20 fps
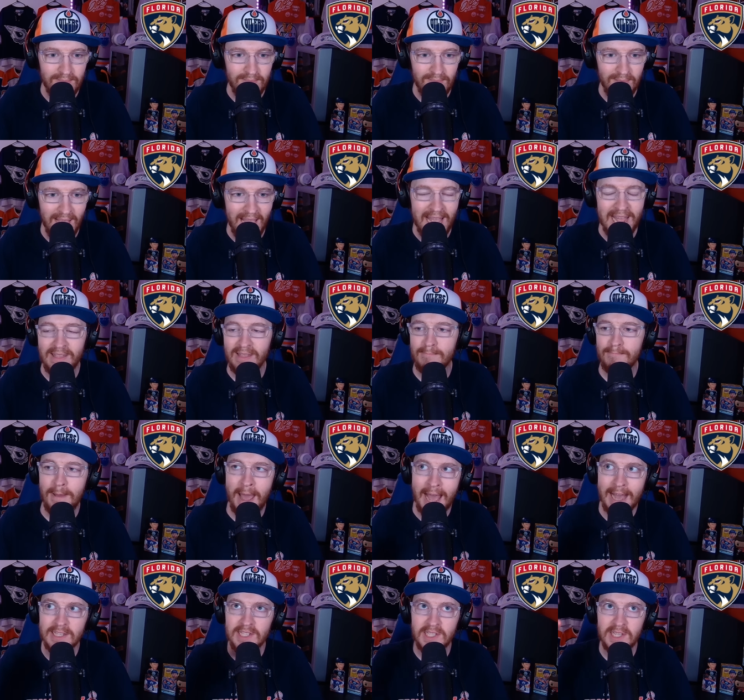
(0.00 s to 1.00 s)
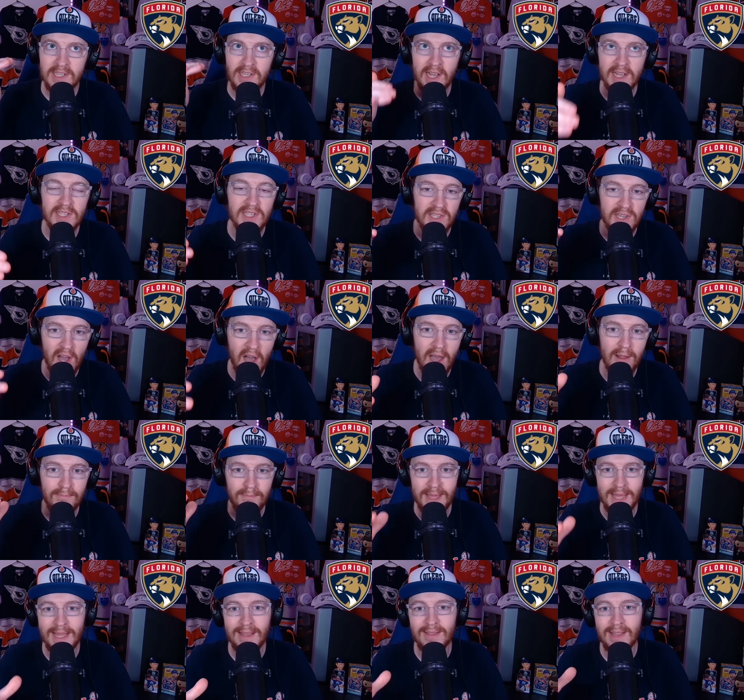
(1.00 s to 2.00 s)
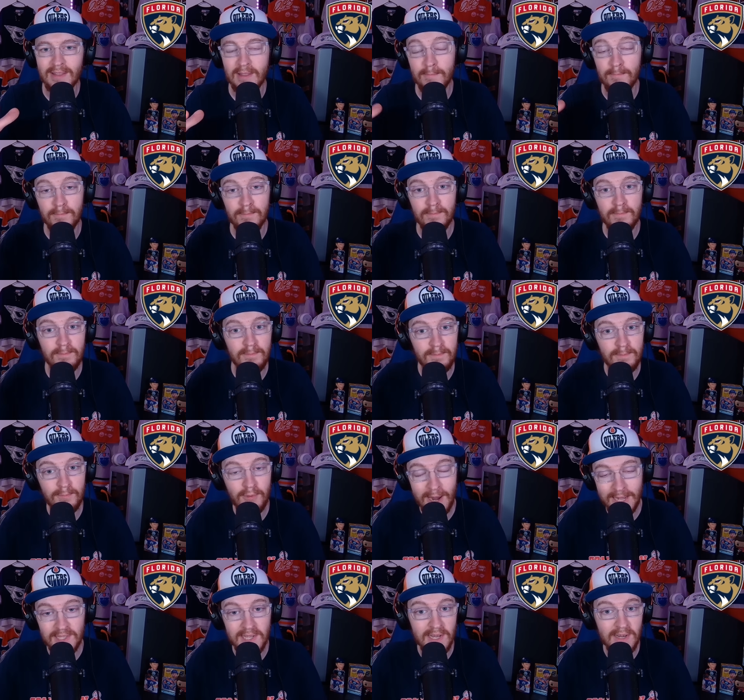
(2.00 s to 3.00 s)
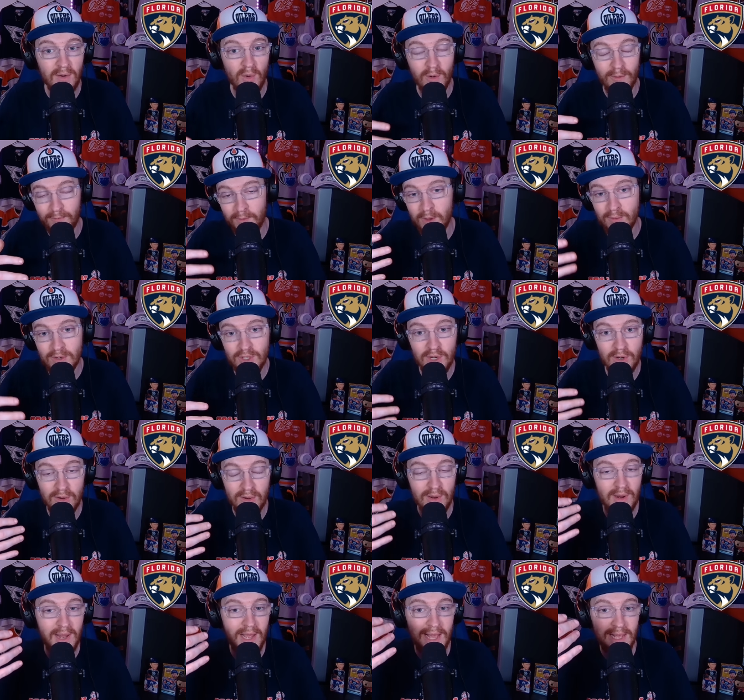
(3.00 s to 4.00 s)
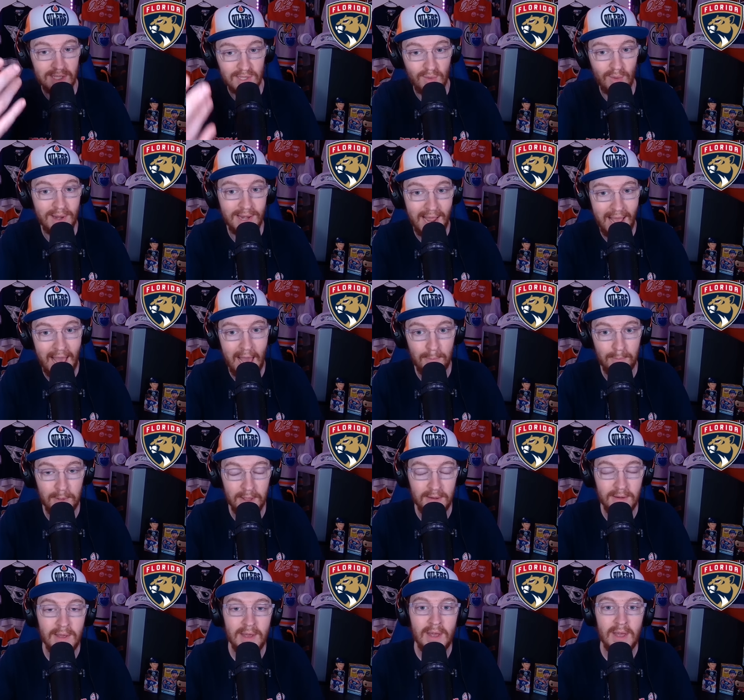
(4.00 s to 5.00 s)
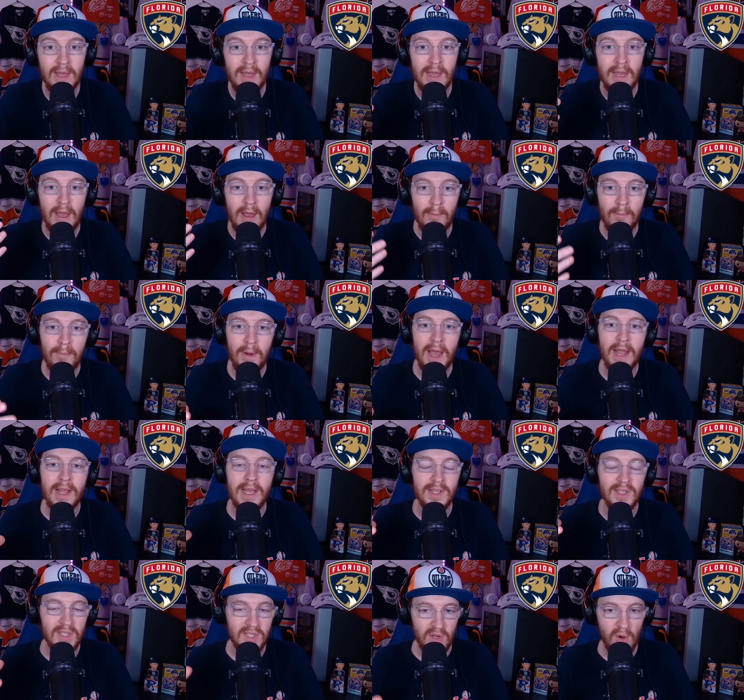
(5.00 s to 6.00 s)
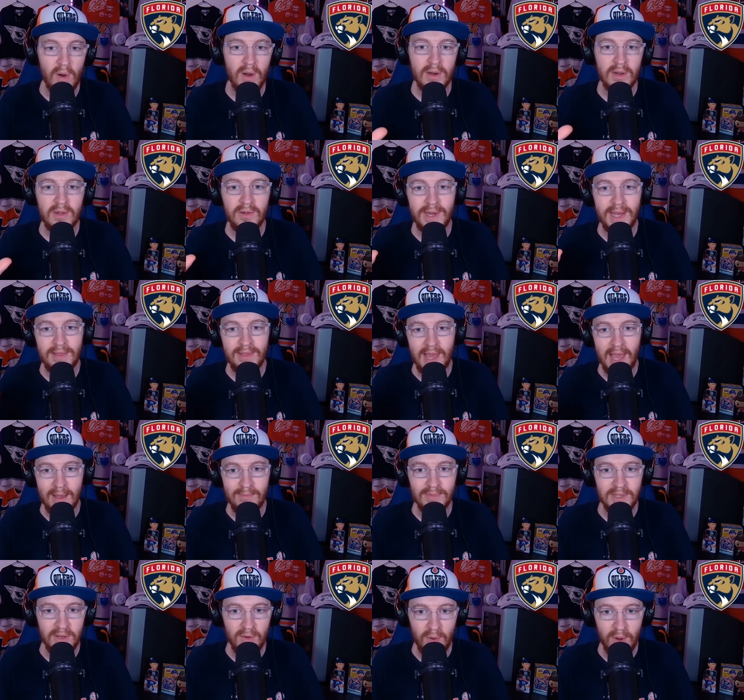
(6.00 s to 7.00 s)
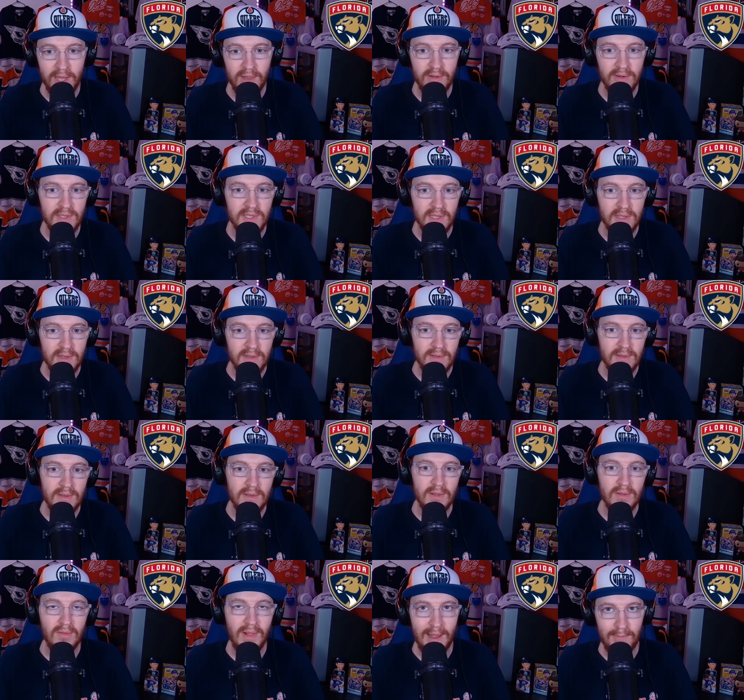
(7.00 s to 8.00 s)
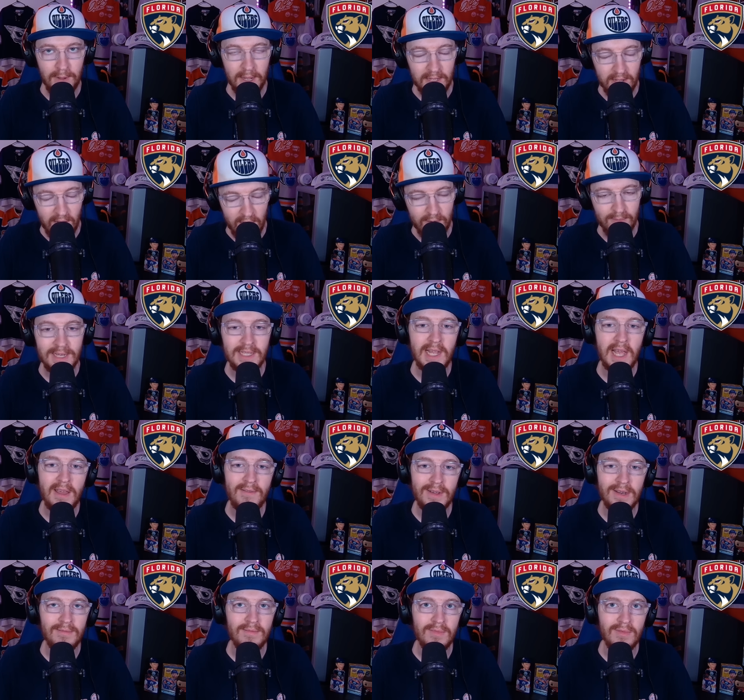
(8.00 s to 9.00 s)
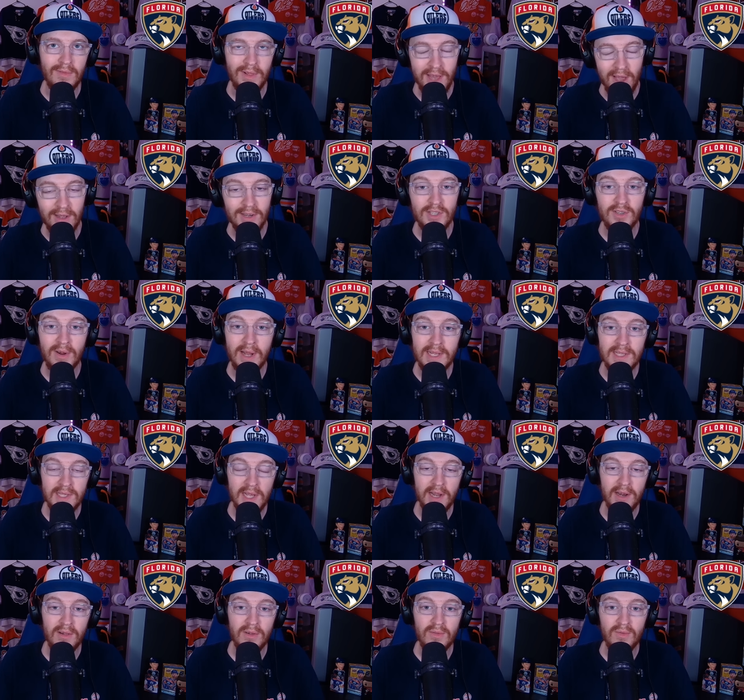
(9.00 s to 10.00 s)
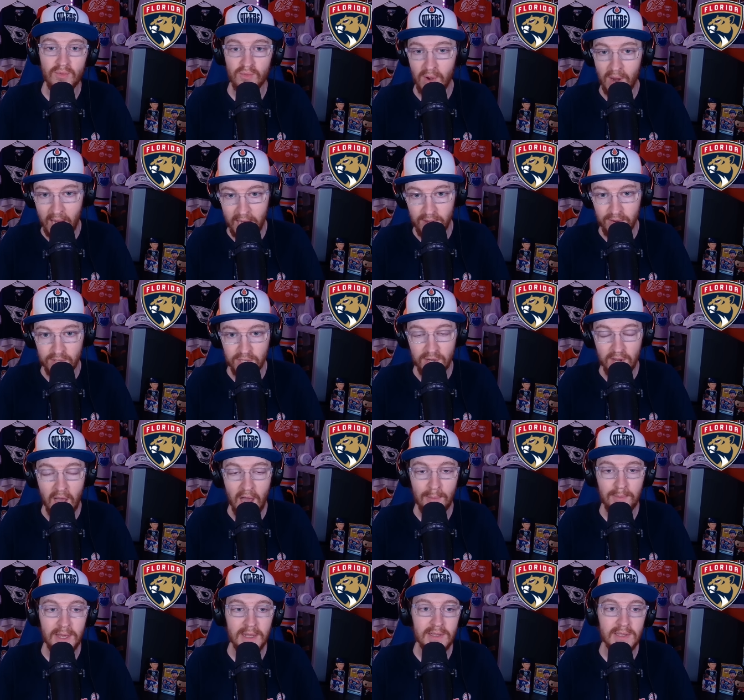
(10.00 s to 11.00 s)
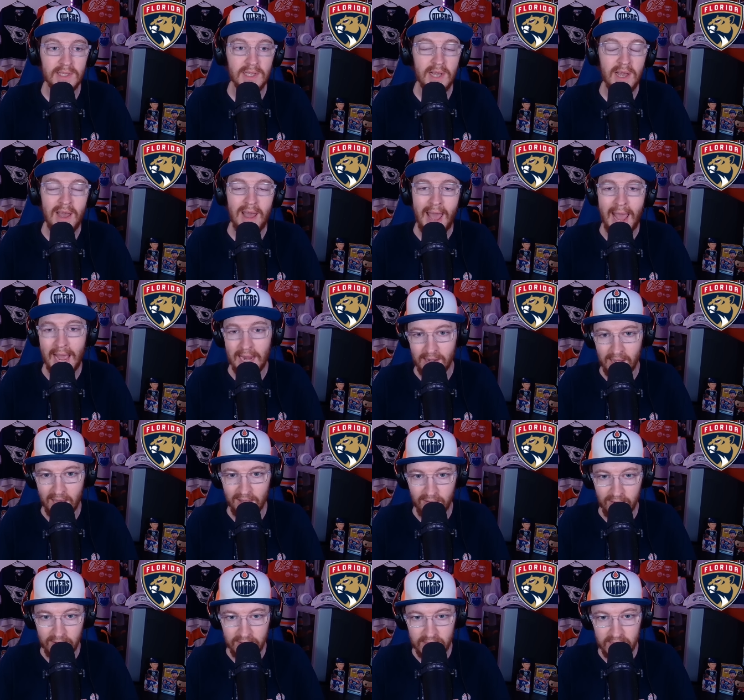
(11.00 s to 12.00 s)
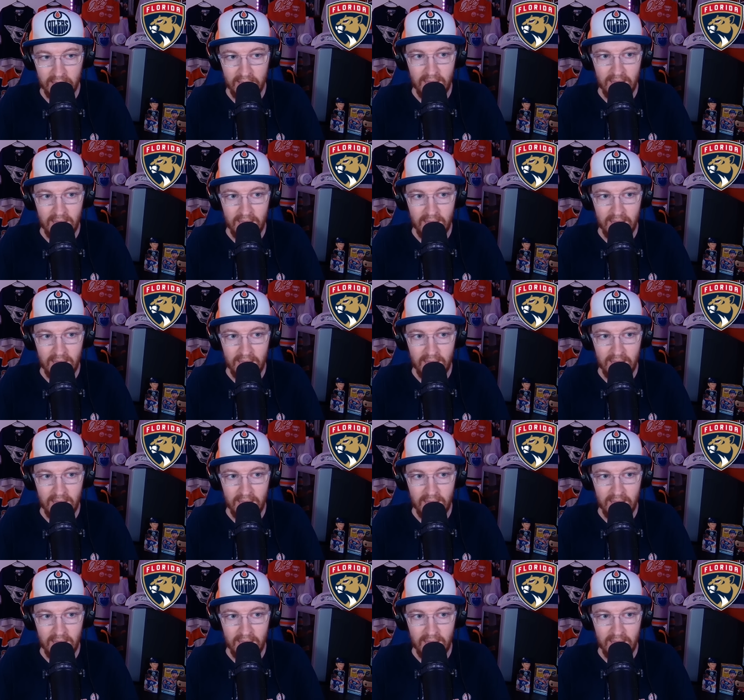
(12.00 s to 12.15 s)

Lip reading: And the past does not mean that the present or future is going to happen. But historically, the Edmonton Oilers, led by Connor McDavid, Leon Draisaitl, Ryan Nugent-Hopkins, and others,